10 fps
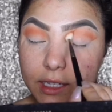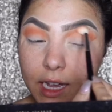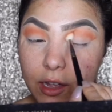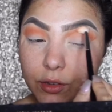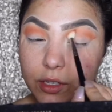
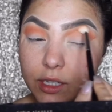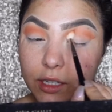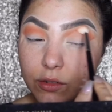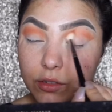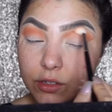out using
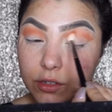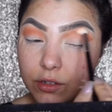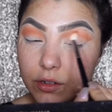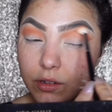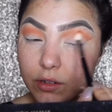little
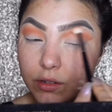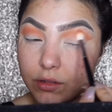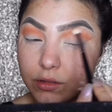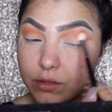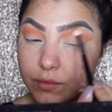
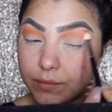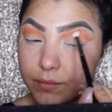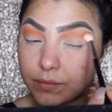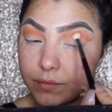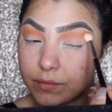circles.
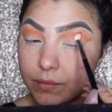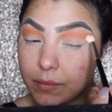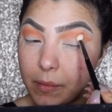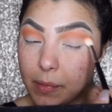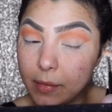
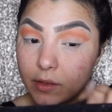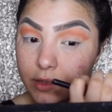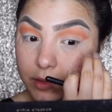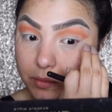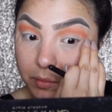
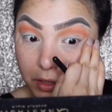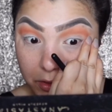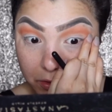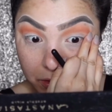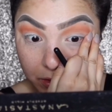Just make
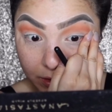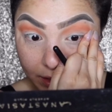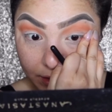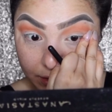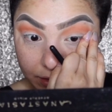sure
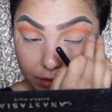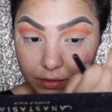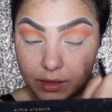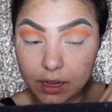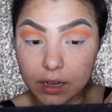that you do
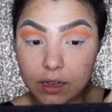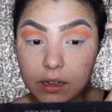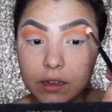that.